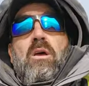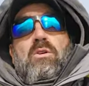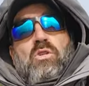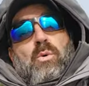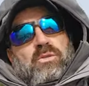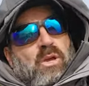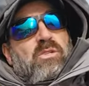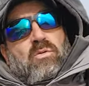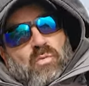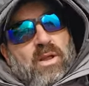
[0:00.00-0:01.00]
so it
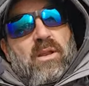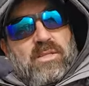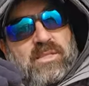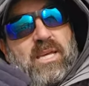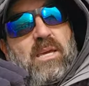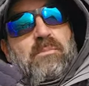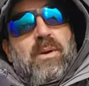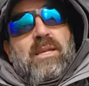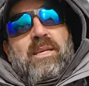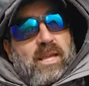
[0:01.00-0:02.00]
doesn't run as deep
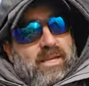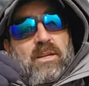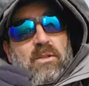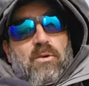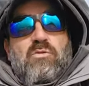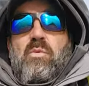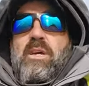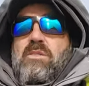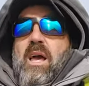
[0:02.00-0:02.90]
and get into those weeds.